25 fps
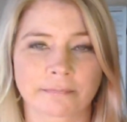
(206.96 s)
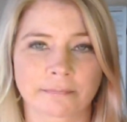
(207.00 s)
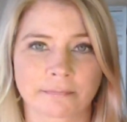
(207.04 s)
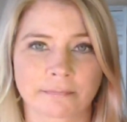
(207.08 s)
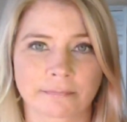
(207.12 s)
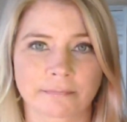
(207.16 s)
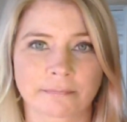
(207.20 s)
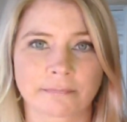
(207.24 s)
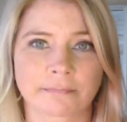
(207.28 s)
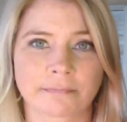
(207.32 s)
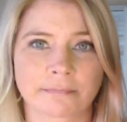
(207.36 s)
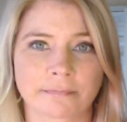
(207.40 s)

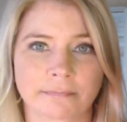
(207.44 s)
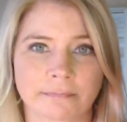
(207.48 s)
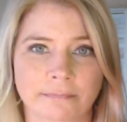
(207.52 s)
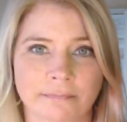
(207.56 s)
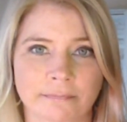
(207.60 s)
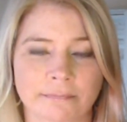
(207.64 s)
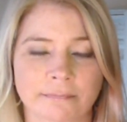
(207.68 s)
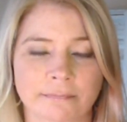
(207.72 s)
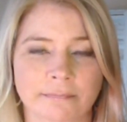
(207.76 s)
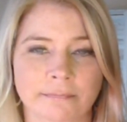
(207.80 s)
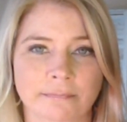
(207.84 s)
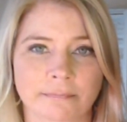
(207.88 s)

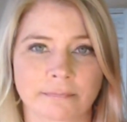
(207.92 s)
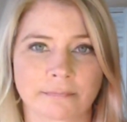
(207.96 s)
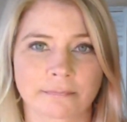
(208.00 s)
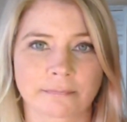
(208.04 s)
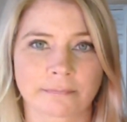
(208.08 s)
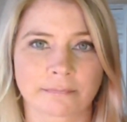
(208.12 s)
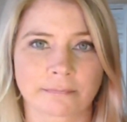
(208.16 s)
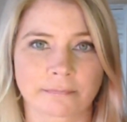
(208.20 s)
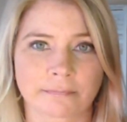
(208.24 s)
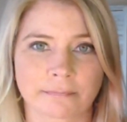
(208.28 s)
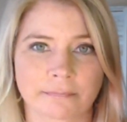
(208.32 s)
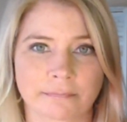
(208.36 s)

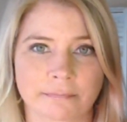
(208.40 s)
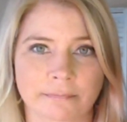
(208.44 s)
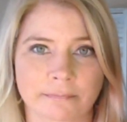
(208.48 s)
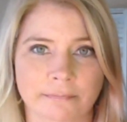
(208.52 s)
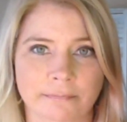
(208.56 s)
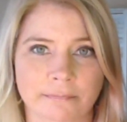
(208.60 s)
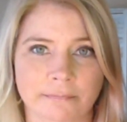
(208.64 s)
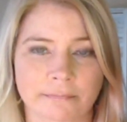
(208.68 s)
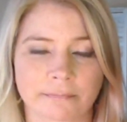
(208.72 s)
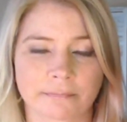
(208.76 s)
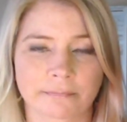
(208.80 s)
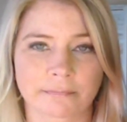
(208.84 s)

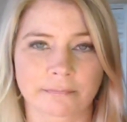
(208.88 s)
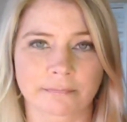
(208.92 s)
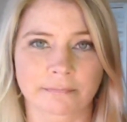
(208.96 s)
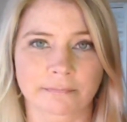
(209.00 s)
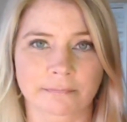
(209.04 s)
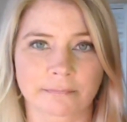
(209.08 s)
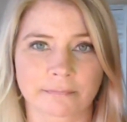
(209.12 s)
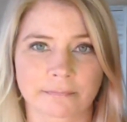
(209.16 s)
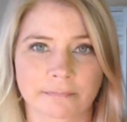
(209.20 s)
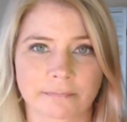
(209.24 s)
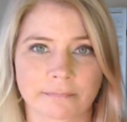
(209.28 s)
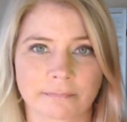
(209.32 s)

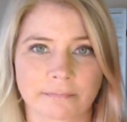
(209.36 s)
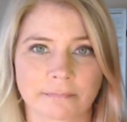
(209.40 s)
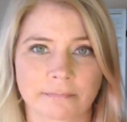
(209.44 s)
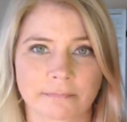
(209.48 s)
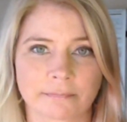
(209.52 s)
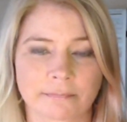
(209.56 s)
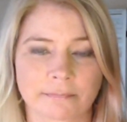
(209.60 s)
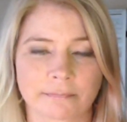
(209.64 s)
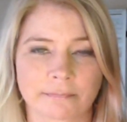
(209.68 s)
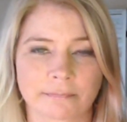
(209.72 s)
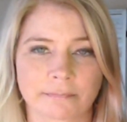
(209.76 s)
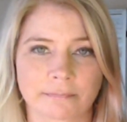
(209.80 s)

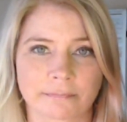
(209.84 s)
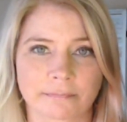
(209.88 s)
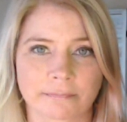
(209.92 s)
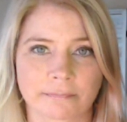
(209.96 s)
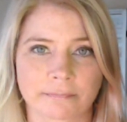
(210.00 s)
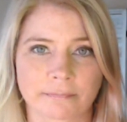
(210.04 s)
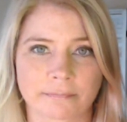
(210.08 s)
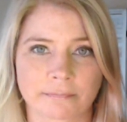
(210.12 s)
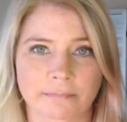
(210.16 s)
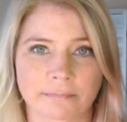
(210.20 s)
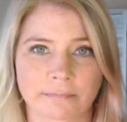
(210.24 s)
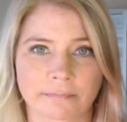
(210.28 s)

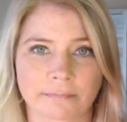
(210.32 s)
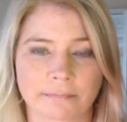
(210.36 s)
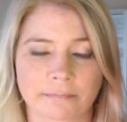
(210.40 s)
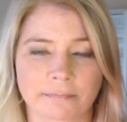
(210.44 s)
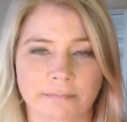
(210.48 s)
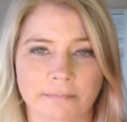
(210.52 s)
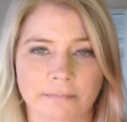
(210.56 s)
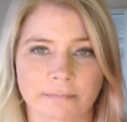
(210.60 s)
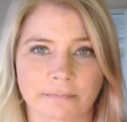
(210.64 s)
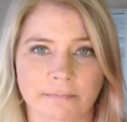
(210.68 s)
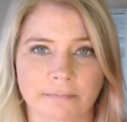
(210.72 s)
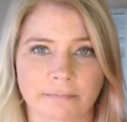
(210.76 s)

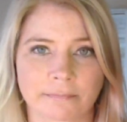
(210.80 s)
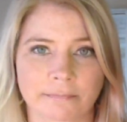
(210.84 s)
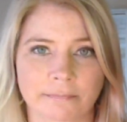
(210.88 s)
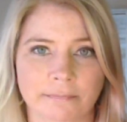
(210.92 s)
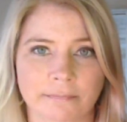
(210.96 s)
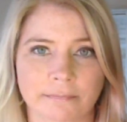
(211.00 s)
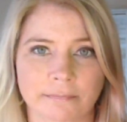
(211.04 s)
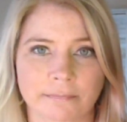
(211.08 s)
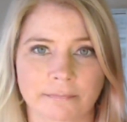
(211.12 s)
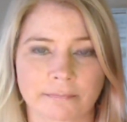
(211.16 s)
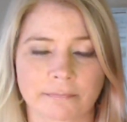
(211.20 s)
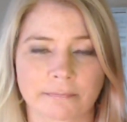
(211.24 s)

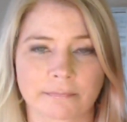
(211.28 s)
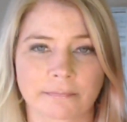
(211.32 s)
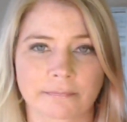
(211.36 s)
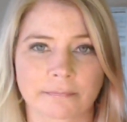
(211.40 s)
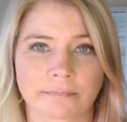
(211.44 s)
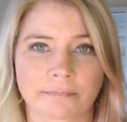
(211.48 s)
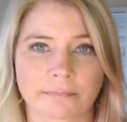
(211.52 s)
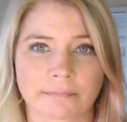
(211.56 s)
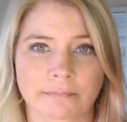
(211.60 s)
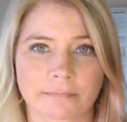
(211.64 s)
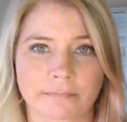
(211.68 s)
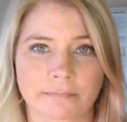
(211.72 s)

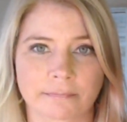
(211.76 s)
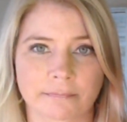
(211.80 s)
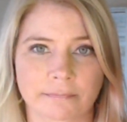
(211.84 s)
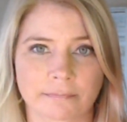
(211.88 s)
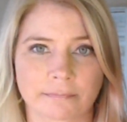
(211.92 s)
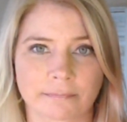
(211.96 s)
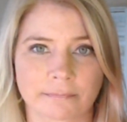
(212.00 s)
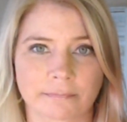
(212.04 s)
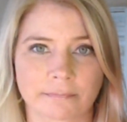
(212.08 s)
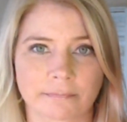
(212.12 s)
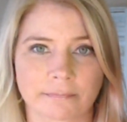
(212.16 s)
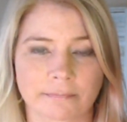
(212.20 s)

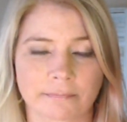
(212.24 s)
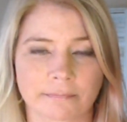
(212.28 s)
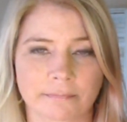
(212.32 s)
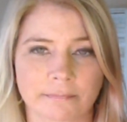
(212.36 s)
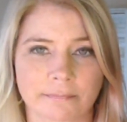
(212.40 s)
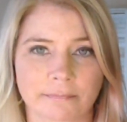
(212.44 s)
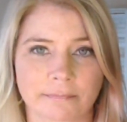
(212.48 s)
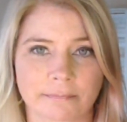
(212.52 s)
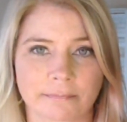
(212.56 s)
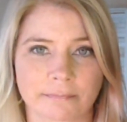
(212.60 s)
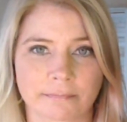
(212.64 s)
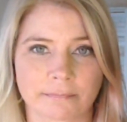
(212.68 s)

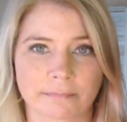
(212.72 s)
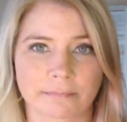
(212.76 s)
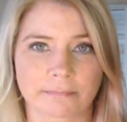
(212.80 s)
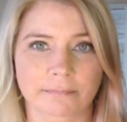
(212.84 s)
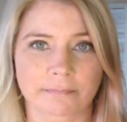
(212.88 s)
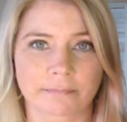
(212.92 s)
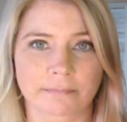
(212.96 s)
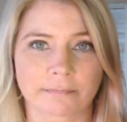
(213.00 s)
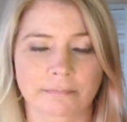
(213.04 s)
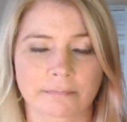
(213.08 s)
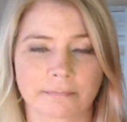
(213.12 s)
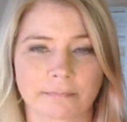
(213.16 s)

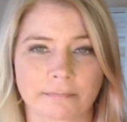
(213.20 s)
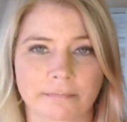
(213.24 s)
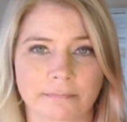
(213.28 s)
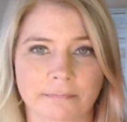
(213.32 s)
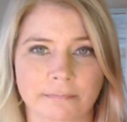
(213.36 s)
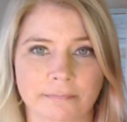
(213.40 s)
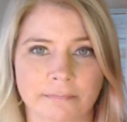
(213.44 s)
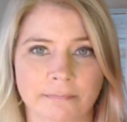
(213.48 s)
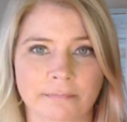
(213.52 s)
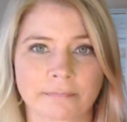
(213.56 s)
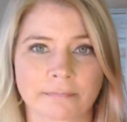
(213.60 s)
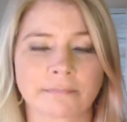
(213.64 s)

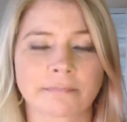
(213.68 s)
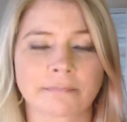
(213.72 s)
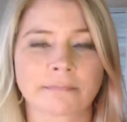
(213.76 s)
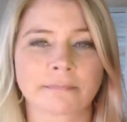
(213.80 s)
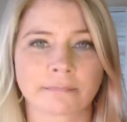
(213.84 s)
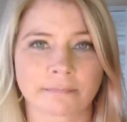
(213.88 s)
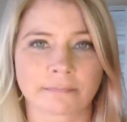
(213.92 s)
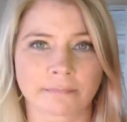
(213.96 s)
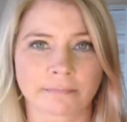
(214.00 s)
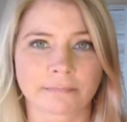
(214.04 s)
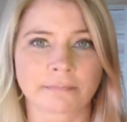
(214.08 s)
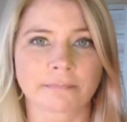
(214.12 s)

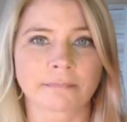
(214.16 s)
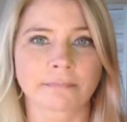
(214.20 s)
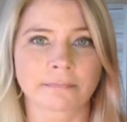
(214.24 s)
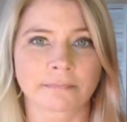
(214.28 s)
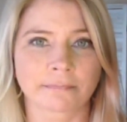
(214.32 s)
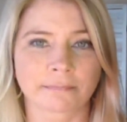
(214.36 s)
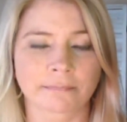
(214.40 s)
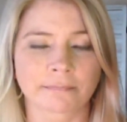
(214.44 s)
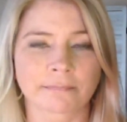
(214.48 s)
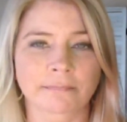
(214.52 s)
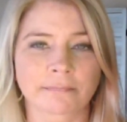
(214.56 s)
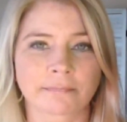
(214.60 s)

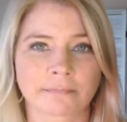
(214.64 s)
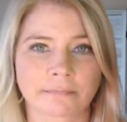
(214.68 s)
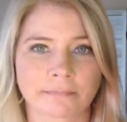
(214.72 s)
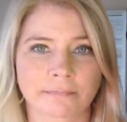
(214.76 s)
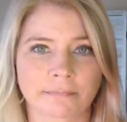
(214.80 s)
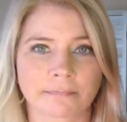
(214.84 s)
(not speaking)